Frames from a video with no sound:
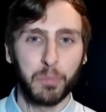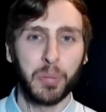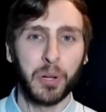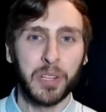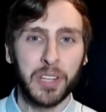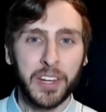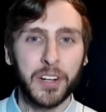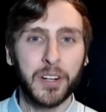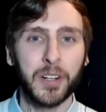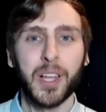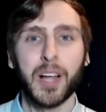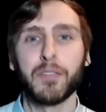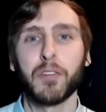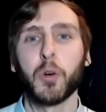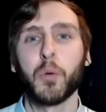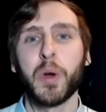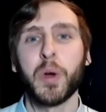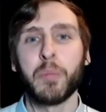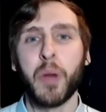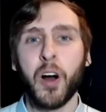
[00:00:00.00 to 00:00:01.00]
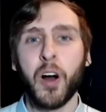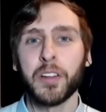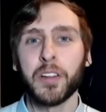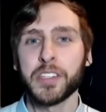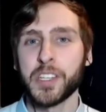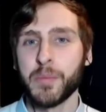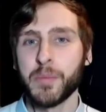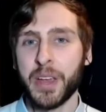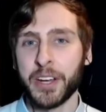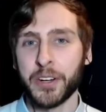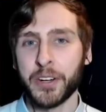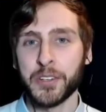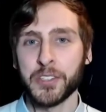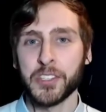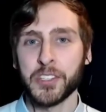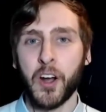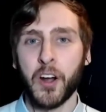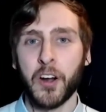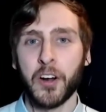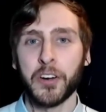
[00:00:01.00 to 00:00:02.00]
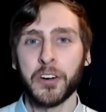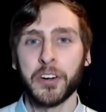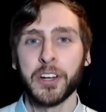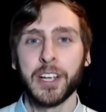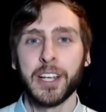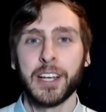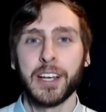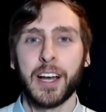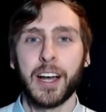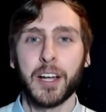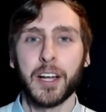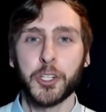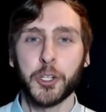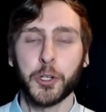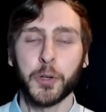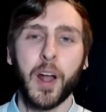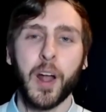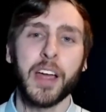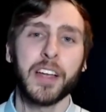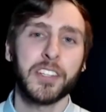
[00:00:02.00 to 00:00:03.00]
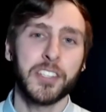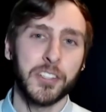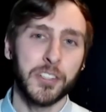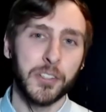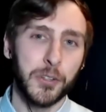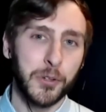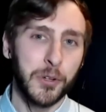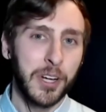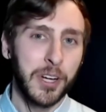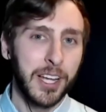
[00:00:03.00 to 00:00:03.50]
political level when policymakers are trying to